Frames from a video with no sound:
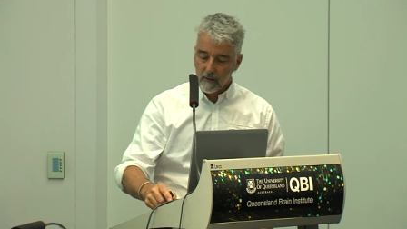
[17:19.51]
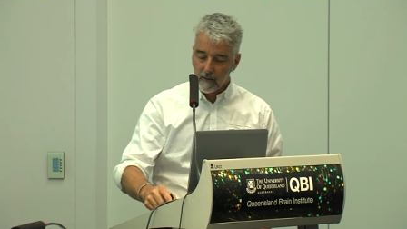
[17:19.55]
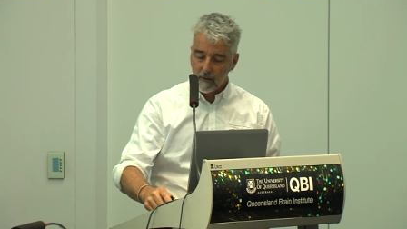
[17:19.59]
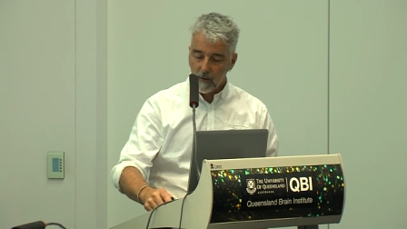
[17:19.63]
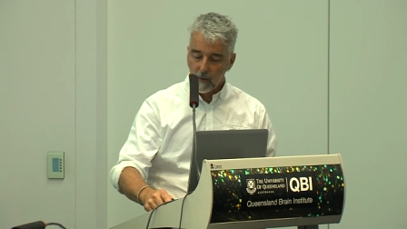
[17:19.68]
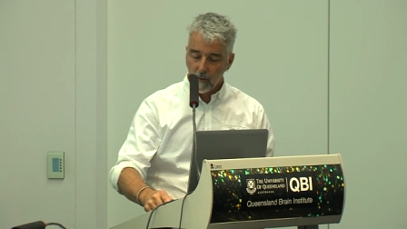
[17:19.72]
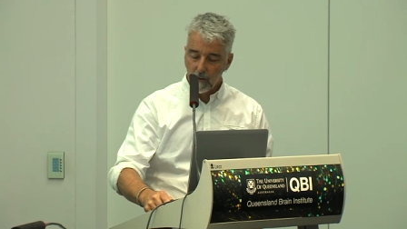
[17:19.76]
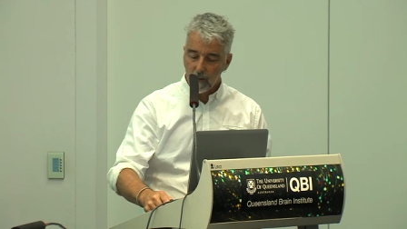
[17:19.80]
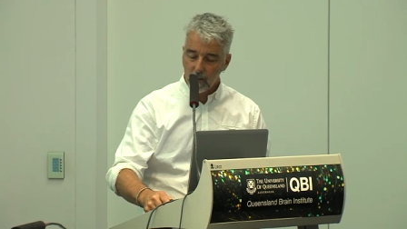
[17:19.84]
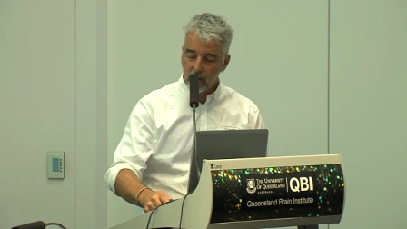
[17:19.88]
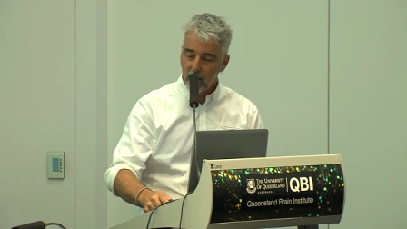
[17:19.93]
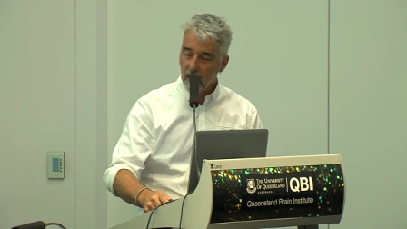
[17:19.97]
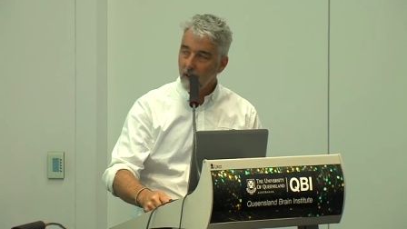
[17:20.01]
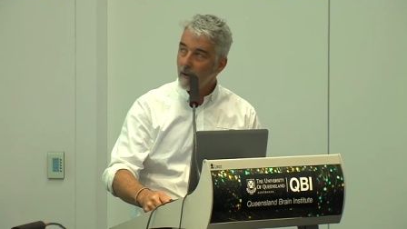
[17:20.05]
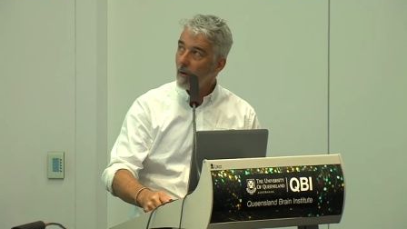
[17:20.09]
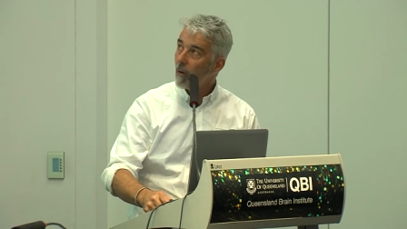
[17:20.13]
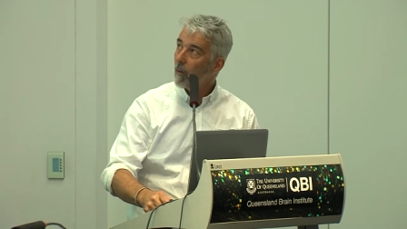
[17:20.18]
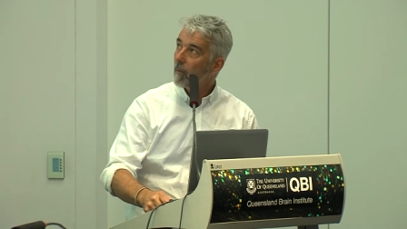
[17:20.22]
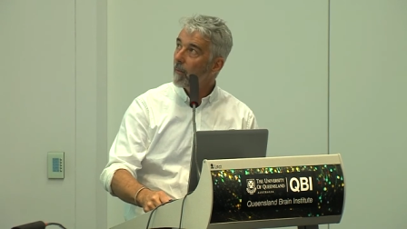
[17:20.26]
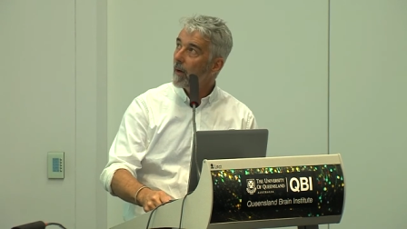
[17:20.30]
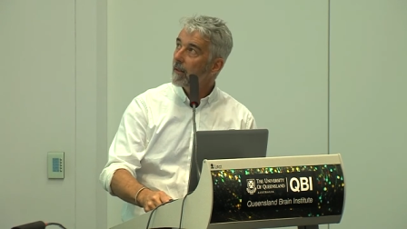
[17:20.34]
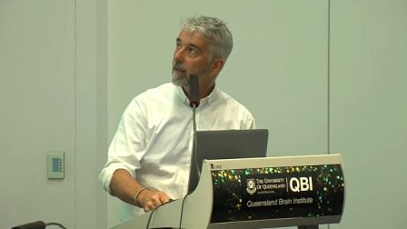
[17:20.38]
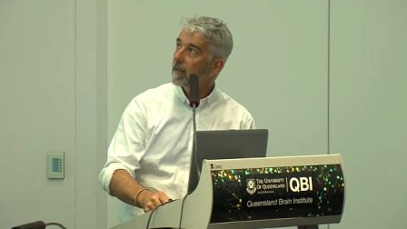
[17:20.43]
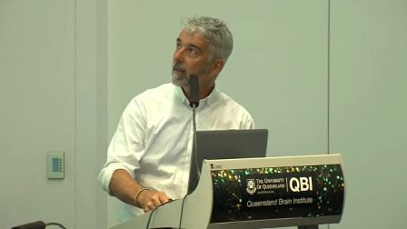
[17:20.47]
So the
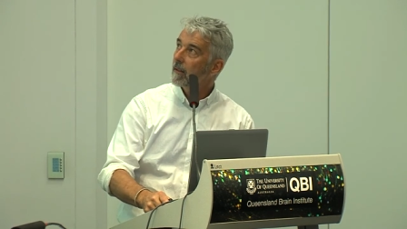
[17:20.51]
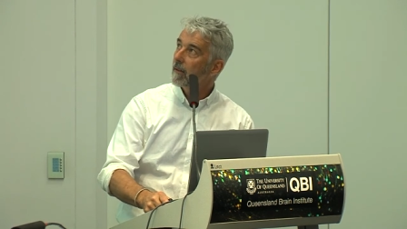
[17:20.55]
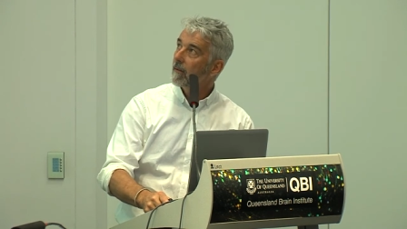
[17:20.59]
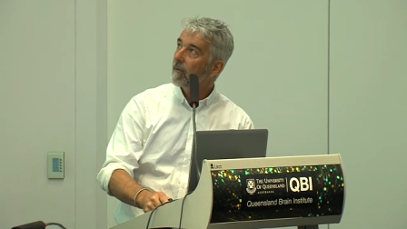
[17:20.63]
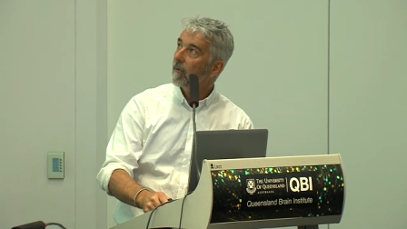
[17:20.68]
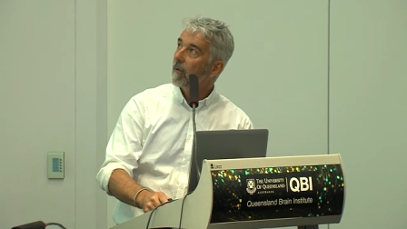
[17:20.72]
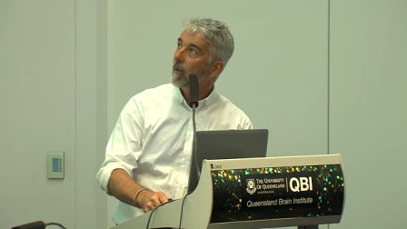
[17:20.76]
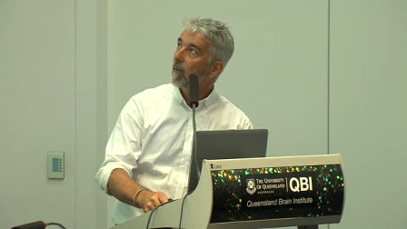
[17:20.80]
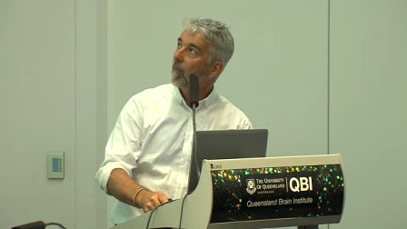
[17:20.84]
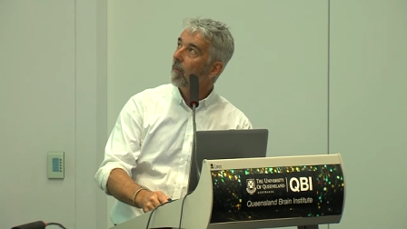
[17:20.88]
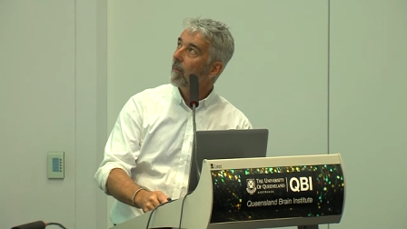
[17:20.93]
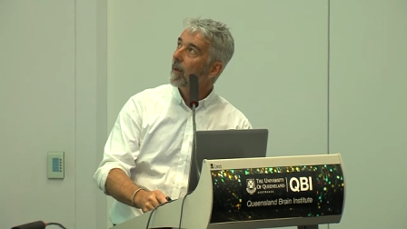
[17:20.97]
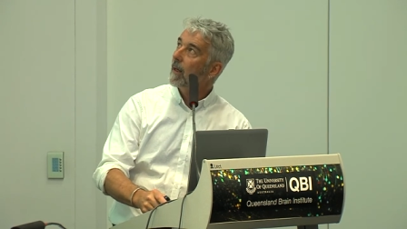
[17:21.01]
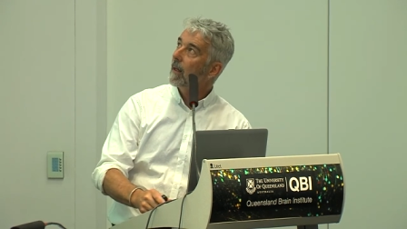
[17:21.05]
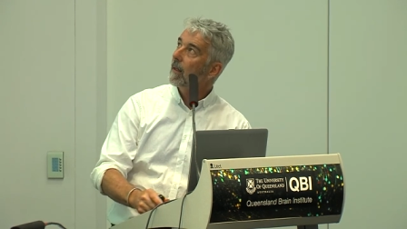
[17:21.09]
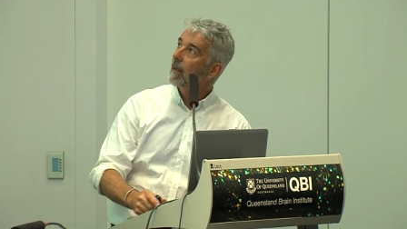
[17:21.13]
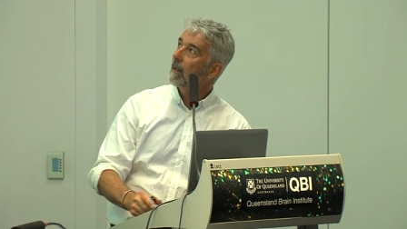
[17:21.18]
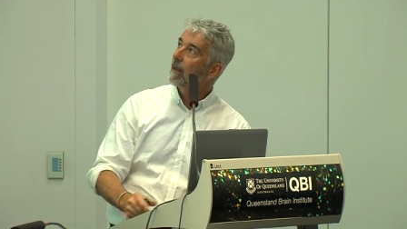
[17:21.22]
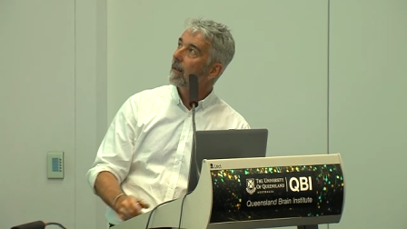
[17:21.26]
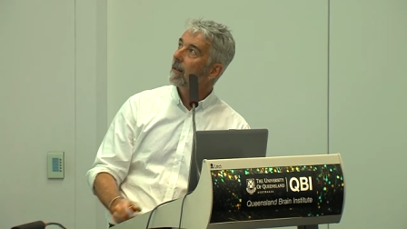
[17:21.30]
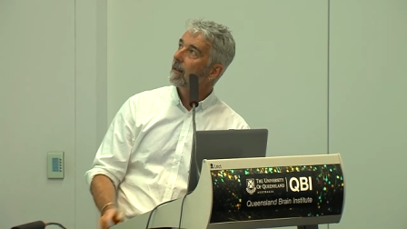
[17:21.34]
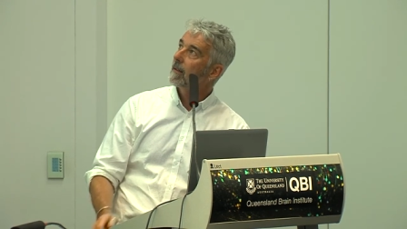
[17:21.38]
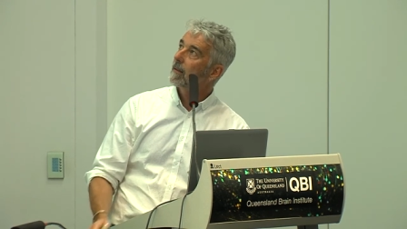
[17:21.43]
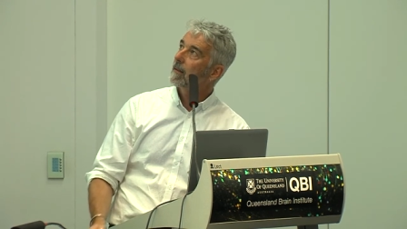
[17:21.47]
take-home message from me
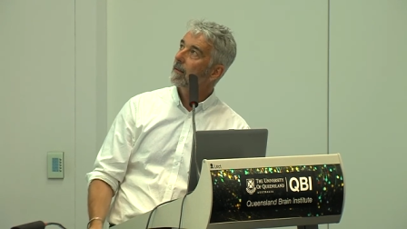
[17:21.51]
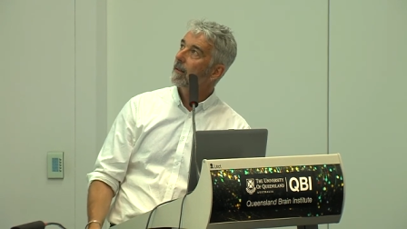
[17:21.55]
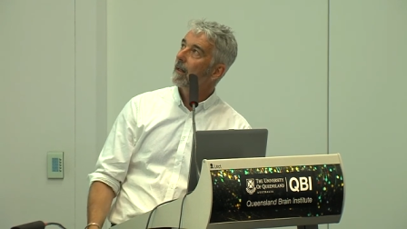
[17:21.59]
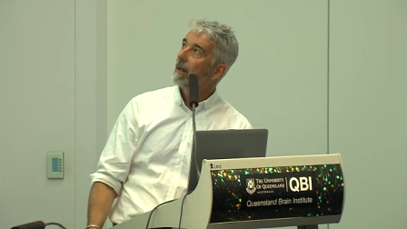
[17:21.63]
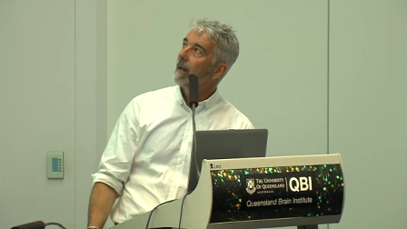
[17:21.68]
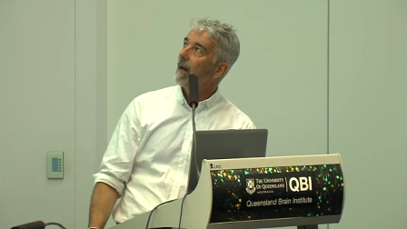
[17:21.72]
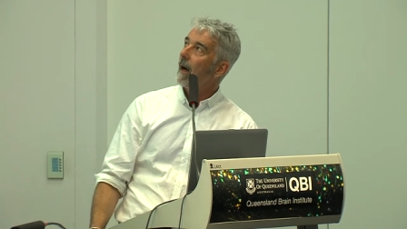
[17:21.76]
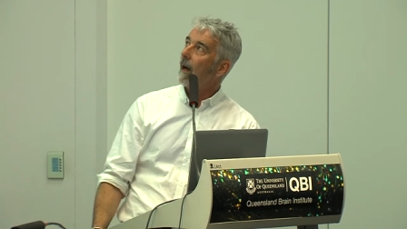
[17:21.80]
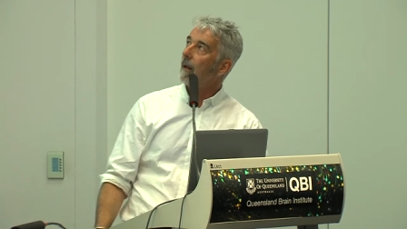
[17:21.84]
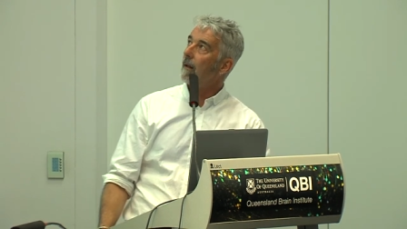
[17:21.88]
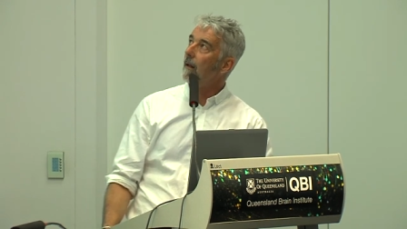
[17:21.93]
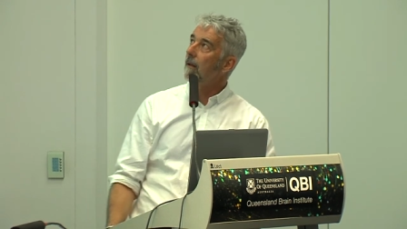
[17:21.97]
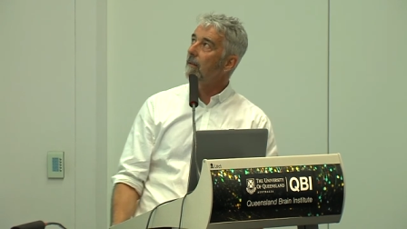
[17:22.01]
is an